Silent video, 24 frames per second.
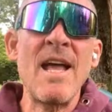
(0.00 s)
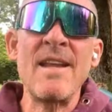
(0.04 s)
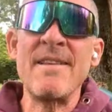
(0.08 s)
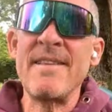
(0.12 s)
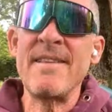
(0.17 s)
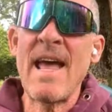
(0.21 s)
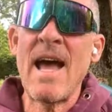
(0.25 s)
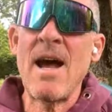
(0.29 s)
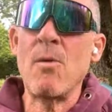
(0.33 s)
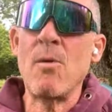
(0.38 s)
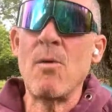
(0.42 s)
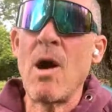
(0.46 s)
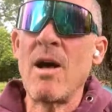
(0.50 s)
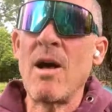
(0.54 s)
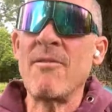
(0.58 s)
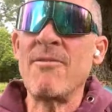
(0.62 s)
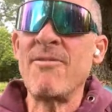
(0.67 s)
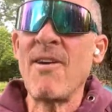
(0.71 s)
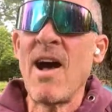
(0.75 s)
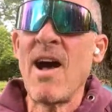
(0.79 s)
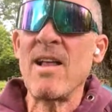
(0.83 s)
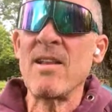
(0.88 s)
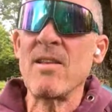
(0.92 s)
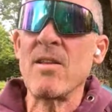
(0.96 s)
and now I'll
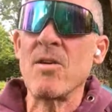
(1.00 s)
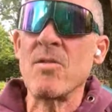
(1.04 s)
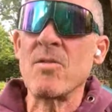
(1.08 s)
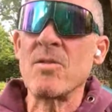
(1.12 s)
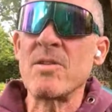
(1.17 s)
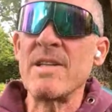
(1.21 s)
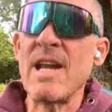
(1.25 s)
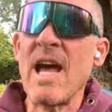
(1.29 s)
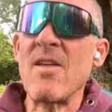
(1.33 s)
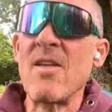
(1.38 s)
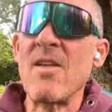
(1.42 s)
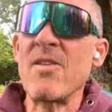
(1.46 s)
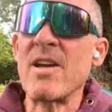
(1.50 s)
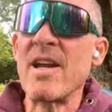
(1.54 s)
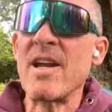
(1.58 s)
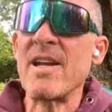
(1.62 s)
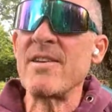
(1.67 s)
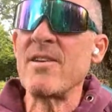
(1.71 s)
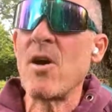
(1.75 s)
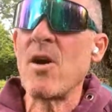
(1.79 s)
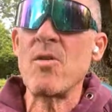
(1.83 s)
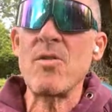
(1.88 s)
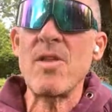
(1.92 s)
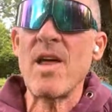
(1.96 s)
follow. Now that I
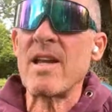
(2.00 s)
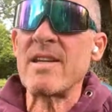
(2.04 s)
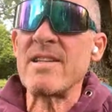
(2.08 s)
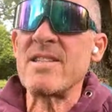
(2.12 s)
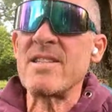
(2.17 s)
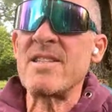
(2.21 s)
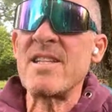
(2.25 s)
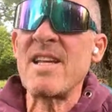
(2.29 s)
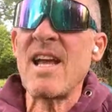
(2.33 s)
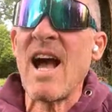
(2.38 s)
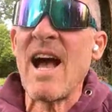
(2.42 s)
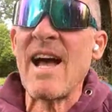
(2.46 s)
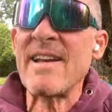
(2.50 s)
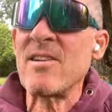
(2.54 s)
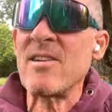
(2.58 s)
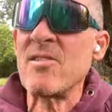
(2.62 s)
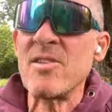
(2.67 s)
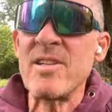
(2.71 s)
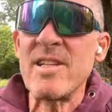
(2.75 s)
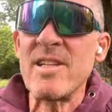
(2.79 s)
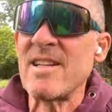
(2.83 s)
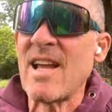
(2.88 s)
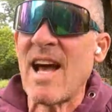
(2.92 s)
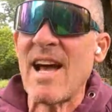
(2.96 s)
know that, see, I
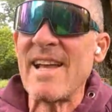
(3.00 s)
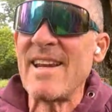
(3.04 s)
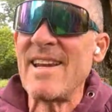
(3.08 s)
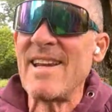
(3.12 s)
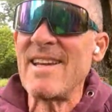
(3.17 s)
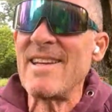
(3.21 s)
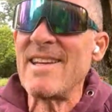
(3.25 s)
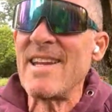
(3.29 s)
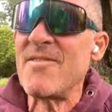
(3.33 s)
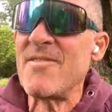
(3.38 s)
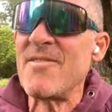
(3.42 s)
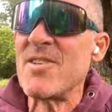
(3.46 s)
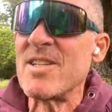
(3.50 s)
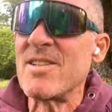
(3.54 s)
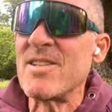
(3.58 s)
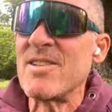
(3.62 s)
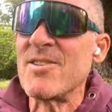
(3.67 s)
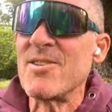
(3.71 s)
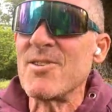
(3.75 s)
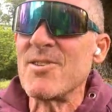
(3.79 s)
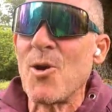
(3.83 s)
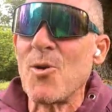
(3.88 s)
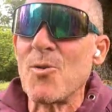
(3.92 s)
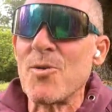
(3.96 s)
didn't even
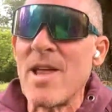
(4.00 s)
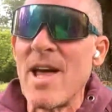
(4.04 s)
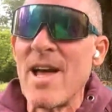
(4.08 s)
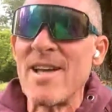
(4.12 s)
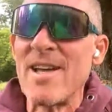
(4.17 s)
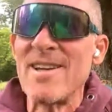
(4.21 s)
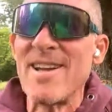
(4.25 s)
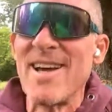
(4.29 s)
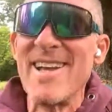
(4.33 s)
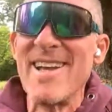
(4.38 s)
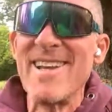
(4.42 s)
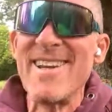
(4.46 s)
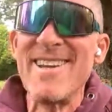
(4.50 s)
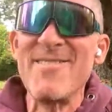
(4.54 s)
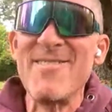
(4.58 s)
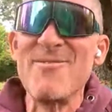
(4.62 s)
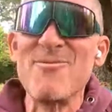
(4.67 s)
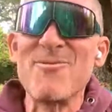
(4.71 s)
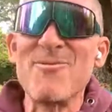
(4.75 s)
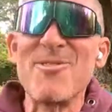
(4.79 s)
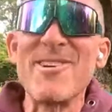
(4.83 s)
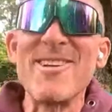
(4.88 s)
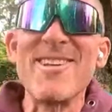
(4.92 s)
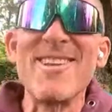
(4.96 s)
know that. I
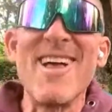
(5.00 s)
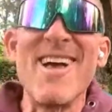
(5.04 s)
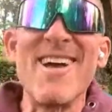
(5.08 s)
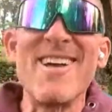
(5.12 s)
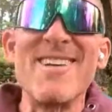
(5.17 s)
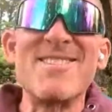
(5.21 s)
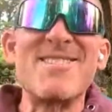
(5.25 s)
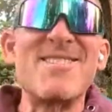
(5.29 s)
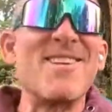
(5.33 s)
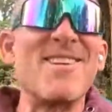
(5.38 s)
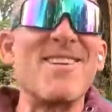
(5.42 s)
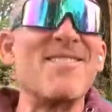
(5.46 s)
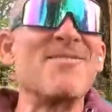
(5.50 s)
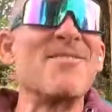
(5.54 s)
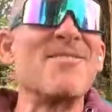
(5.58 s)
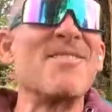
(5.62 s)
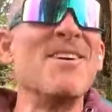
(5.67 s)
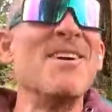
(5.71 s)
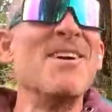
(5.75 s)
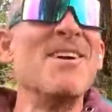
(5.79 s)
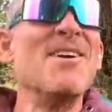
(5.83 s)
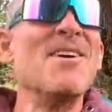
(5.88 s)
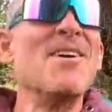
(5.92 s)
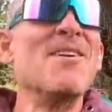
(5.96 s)
didn't realize that
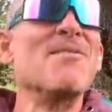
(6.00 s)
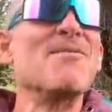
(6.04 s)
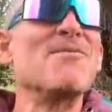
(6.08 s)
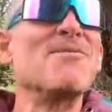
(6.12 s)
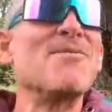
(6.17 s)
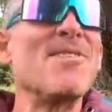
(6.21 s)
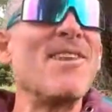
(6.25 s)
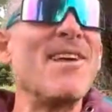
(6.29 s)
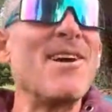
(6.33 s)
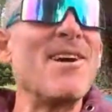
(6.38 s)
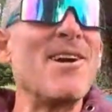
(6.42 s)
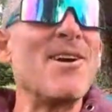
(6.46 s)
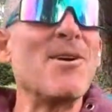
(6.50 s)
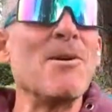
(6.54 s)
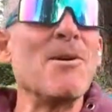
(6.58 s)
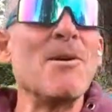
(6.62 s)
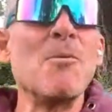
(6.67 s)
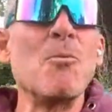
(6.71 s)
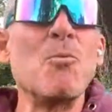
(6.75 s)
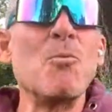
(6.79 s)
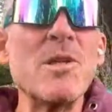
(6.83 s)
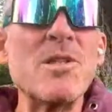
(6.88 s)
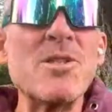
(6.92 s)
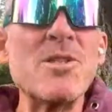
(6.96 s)
Flare,
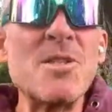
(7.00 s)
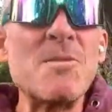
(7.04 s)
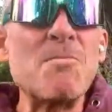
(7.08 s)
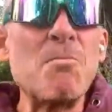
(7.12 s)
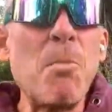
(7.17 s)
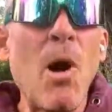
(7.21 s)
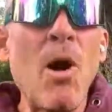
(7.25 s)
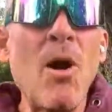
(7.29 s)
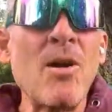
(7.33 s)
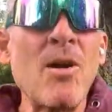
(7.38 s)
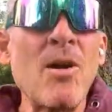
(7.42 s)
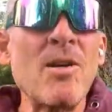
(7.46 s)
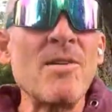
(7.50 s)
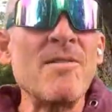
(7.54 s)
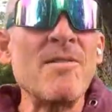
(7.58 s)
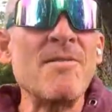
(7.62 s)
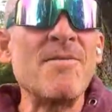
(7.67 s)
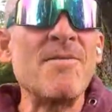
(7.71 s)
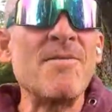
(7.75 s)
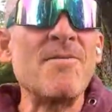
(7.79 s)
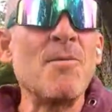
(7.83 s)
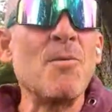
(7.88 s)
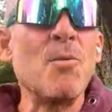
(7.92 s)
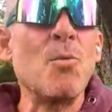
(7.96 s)
which is part of
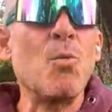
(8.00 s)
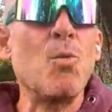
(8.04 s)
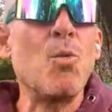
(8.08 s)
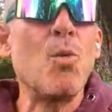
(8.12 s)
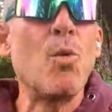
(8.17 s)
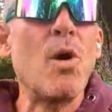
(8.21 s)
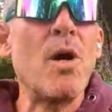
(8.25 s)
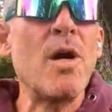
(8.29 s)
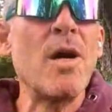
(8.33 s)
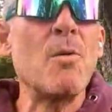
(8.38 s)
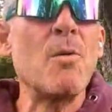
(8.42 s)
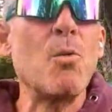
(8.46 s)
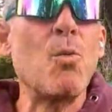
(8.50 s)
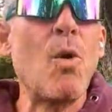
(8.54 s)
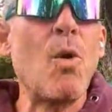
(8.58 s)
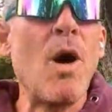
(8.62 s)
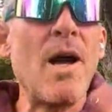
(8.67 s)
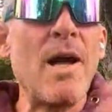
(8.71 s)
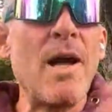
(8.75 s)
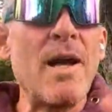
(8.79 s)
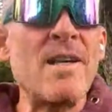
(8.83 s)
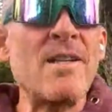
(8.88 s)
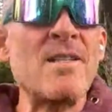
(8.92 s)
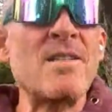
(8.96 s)

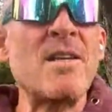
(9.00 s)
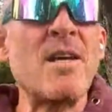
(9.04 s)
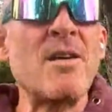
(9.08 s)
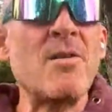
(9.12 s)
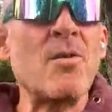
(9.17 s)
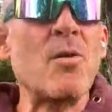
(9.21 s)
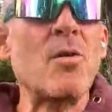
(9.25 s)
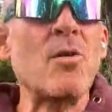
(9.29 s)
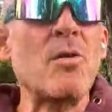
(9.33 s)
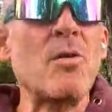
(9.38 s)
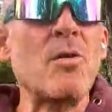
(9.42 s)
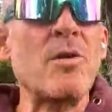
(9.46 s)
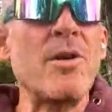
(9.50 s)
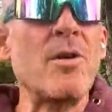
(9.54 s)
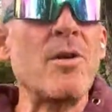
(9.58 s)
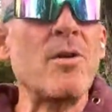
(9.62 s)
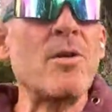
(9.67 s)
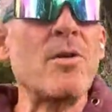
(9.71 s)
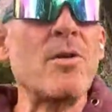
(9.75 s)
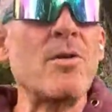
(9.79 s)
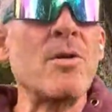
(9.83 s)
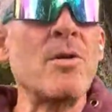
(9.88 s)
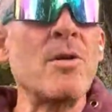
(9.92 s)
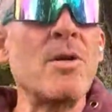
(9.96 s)
why I said
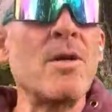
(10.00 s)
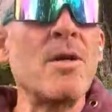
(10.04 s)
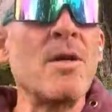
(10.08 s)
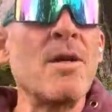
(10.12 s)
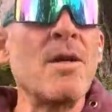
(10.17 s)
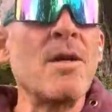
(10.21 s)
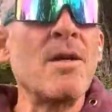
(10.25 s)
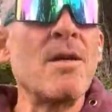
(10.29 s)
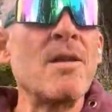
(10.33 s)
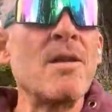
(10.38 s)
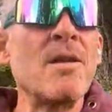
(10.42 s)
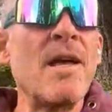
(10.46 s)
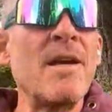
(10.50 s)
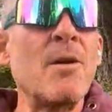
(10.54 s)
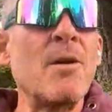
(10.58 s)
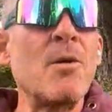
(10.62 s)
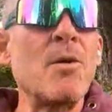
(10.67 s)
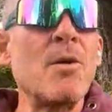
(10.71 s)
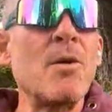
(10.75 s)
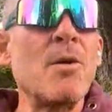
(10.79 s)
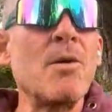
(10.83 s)
earlier, like